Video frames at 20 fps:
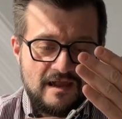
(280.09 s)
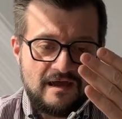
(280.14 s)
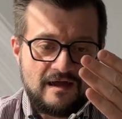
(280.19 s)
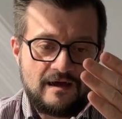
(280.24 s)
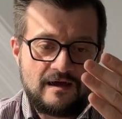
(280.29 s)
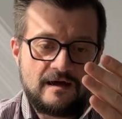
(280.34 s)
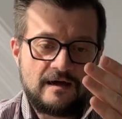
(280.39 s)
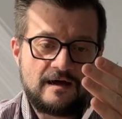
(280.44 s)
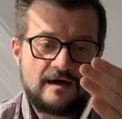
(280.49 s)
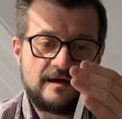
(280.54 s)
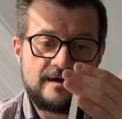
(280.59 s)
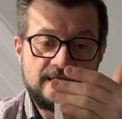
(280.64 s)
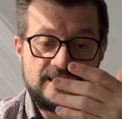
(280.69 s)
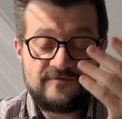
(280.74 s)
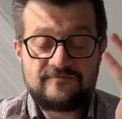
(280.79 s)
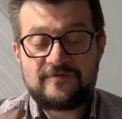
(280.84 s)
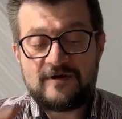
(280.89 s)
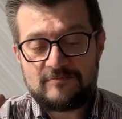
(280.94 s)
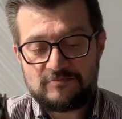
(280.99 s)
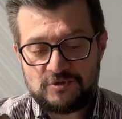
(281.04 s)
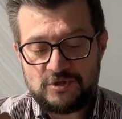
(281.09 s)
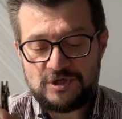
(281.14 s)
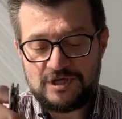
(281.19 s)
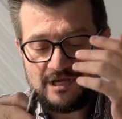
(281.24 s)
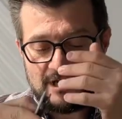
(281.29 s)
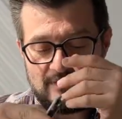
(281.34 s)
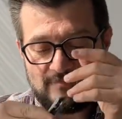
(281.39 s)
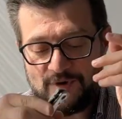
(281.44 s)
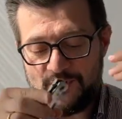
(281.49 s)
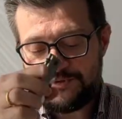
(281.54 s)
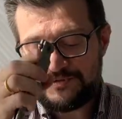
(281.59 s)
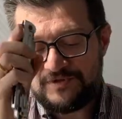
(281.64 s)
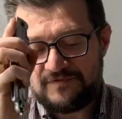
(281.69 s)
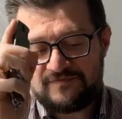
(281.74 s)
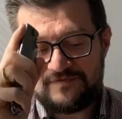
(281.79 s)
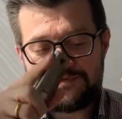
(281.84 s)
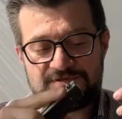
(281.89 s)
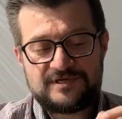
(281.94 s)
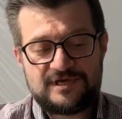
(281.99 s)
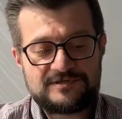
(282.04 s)
Uh, if I'm talking about the
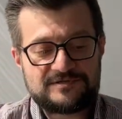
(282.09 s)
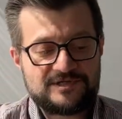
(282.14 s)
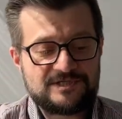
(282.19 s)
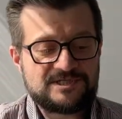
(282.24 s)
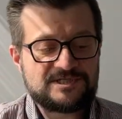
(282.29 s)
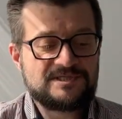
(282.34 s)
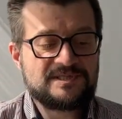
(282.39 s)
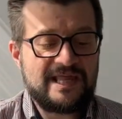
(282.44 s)
Vendettas.